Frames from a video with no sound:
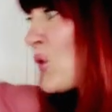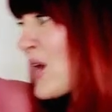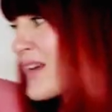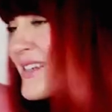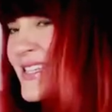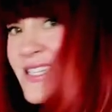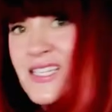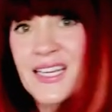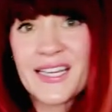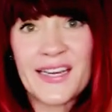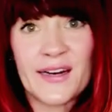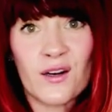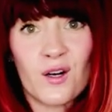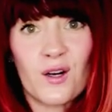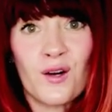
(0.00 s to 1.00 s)
this
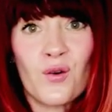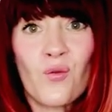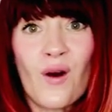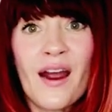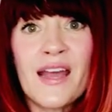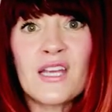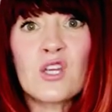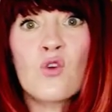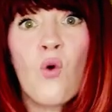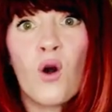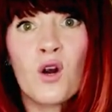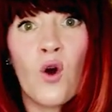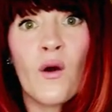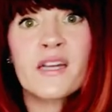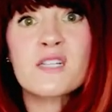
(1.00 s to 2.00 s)
here, right? You are
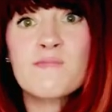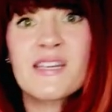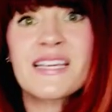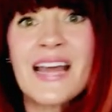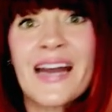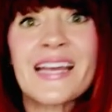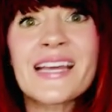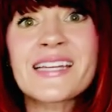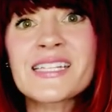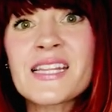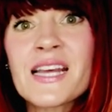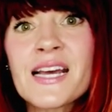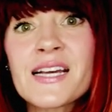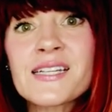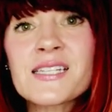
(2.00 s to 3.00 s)
going to be getting into
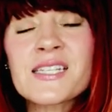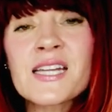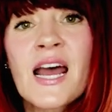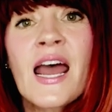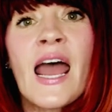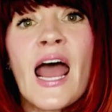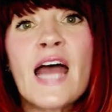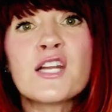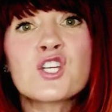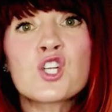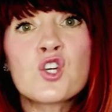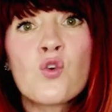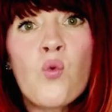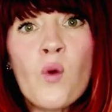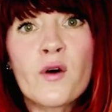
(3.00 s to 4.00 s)
this and
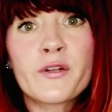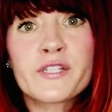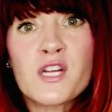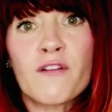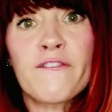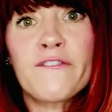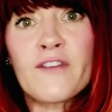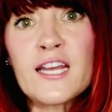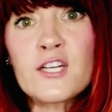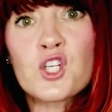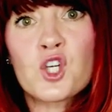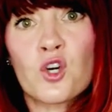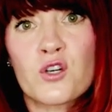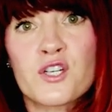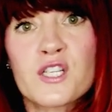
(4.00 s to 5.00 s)
you will
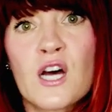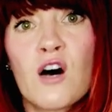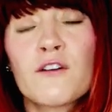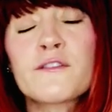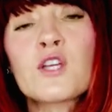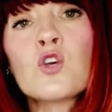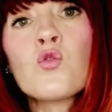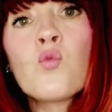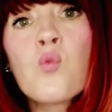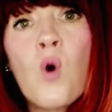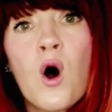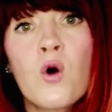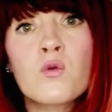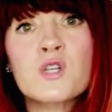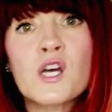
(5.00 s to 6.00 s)
defeat yourself. You
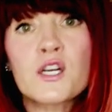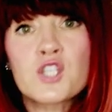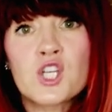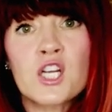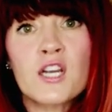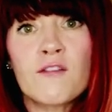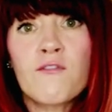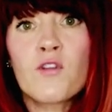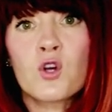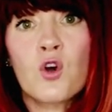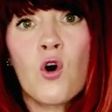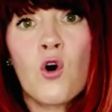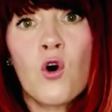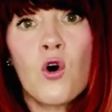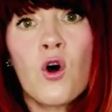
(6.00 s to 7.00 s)
won't achieve the
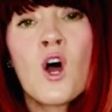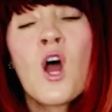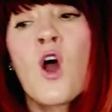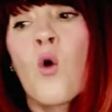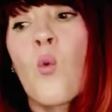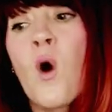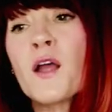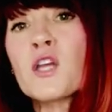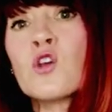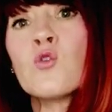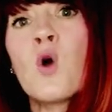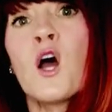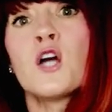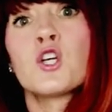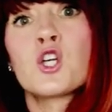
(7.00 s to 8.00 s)
goal. What
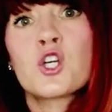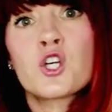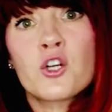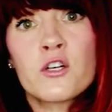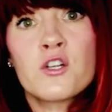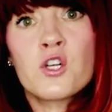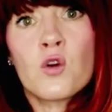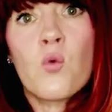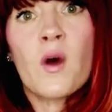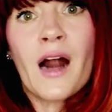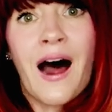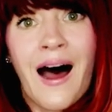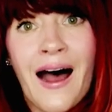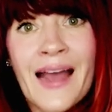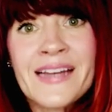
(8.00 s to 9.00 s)
you should do,
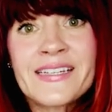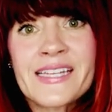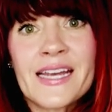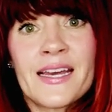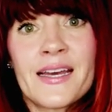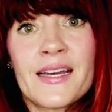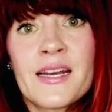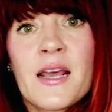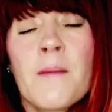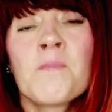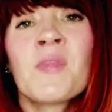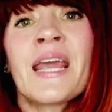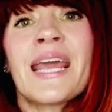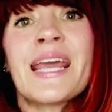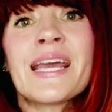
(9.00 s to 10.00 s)
what I did,
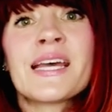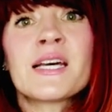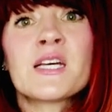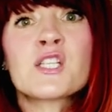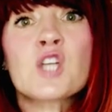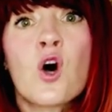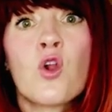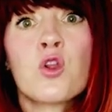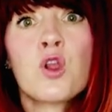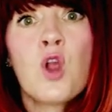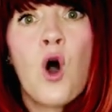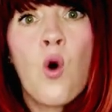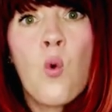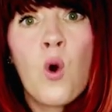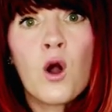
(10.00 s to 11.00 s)
is
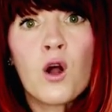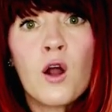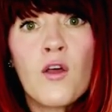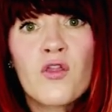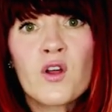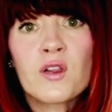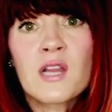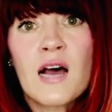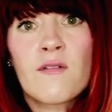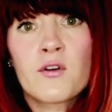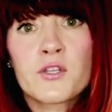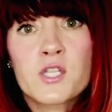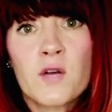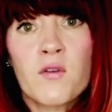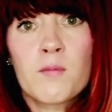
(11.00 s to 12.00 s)
lower the
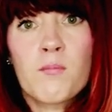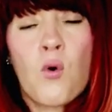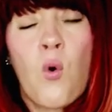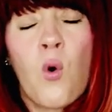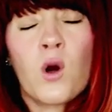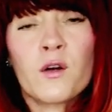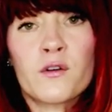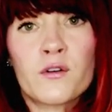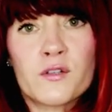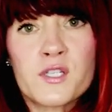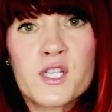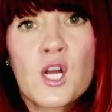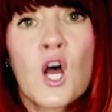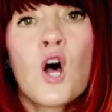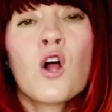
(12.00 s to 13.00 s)
levels of
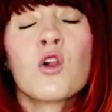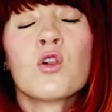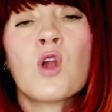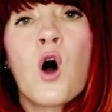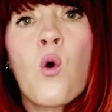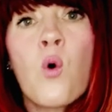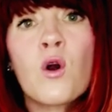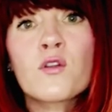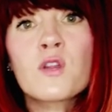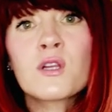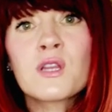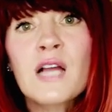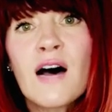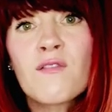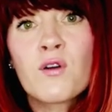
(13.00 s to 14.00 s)
importance, lower the
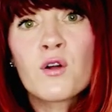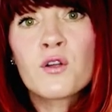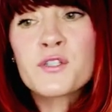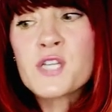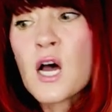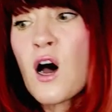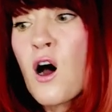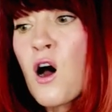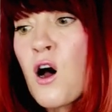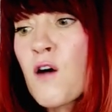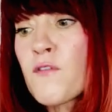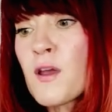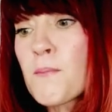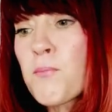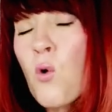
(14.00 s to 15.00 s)
levels
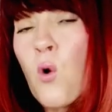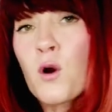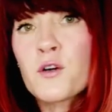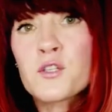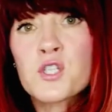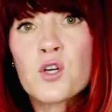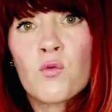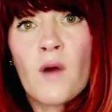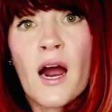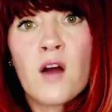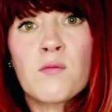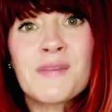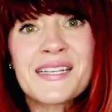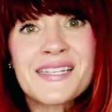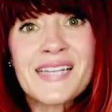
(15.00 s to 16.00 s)
of importance
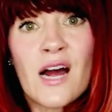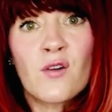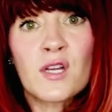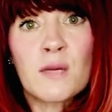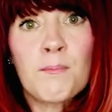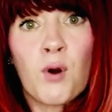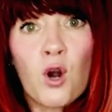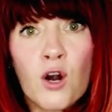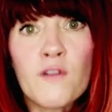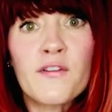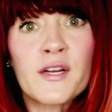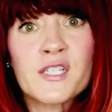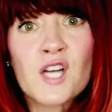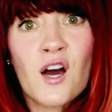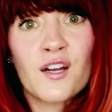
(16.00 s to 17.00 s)
around me sounding
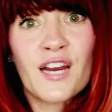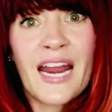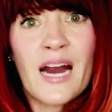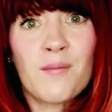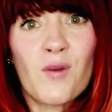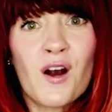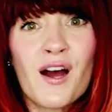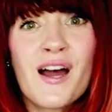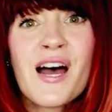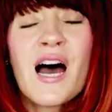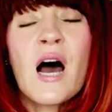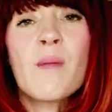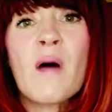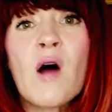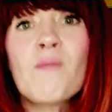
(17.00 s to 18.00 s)
perfect on camera,
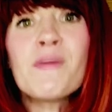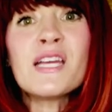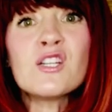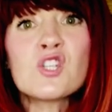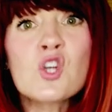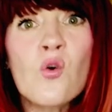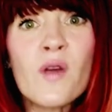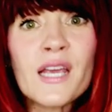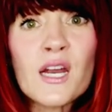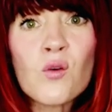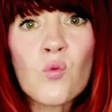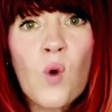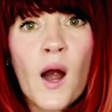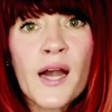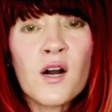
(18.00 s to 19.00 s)
about me doing
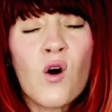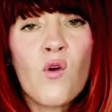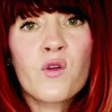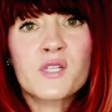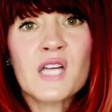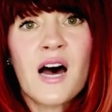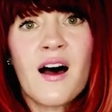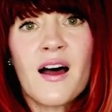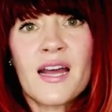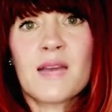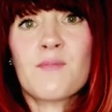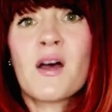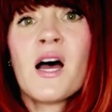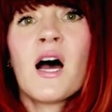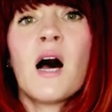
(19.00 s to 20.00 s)
it right all the
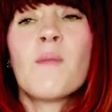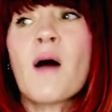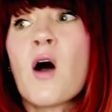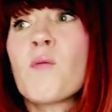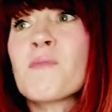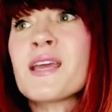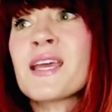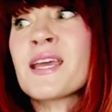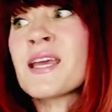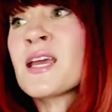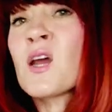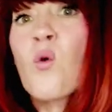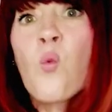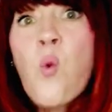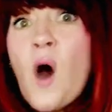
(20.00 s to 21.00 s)
time, about
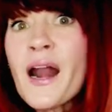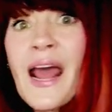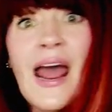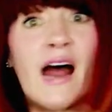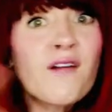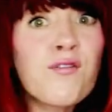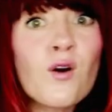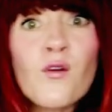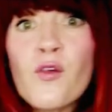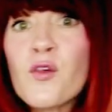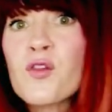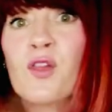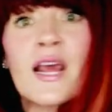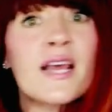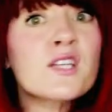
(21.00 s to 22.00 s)
me, whatever the
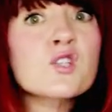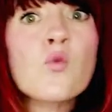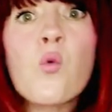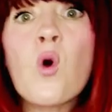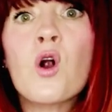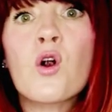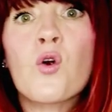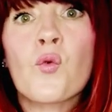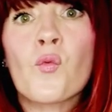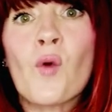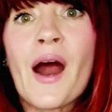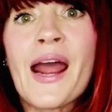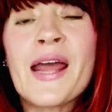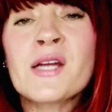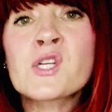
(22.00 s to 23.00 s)
things were,
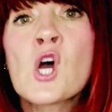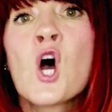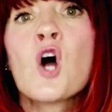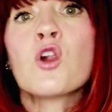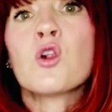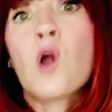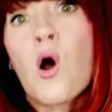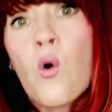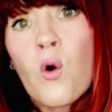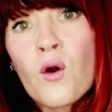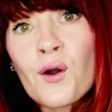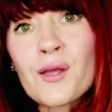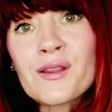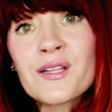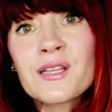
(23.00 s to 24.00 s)
right?
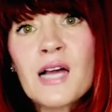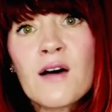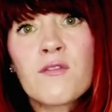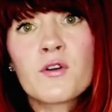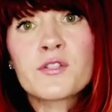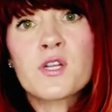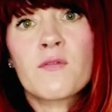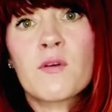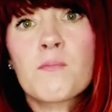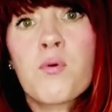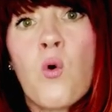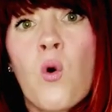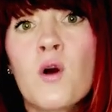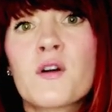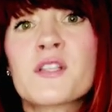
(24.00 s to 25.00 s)
Lowering the levels of
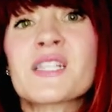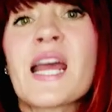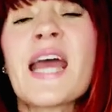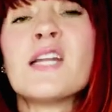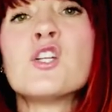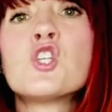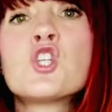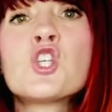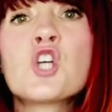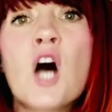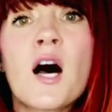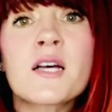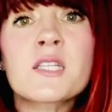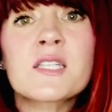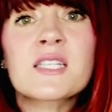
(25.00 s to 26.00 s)
importance and
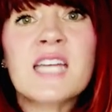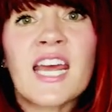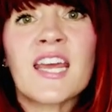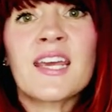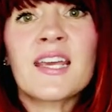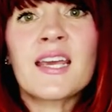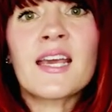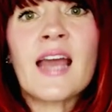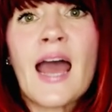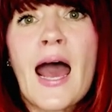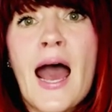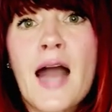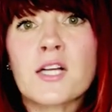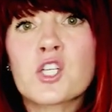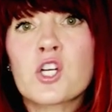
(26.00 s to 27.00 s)
just taking
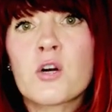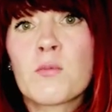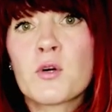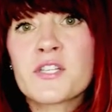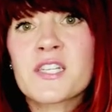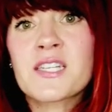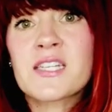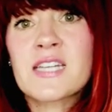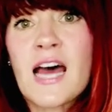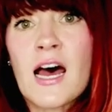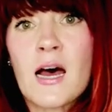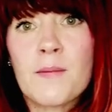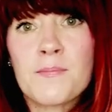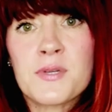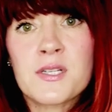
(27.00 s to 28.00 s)
actionable
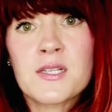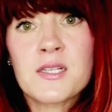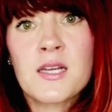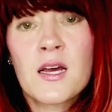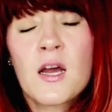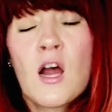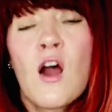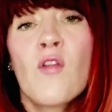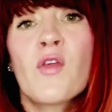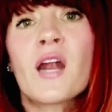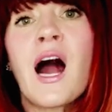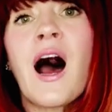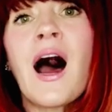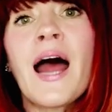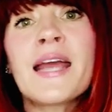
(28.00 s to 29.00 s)
steps
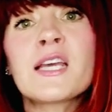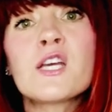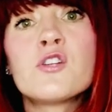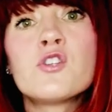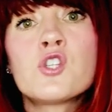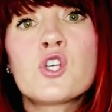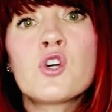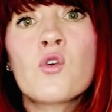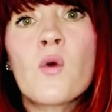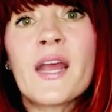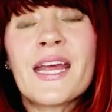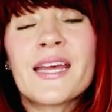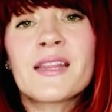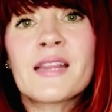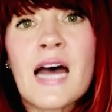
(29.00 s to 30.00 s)
that I can do
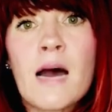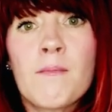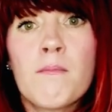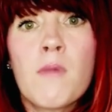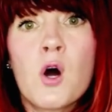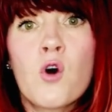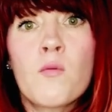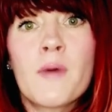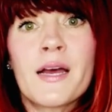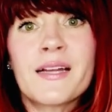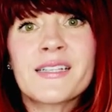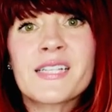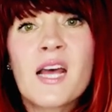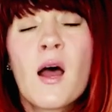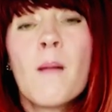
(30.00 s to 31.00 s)
in that
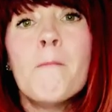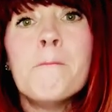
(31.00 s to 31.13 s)
moment,